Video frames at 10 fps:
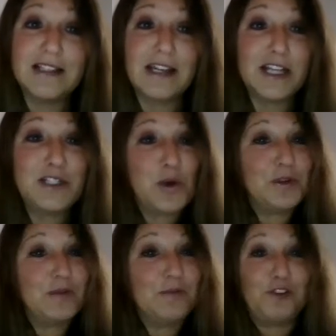And I told
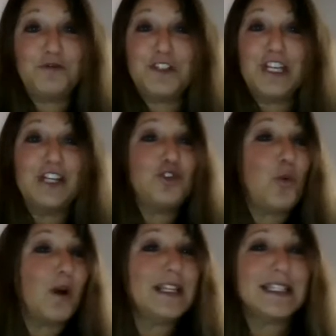him 15,
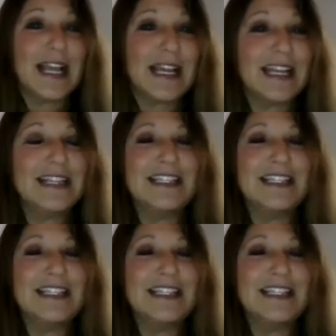20 seconds.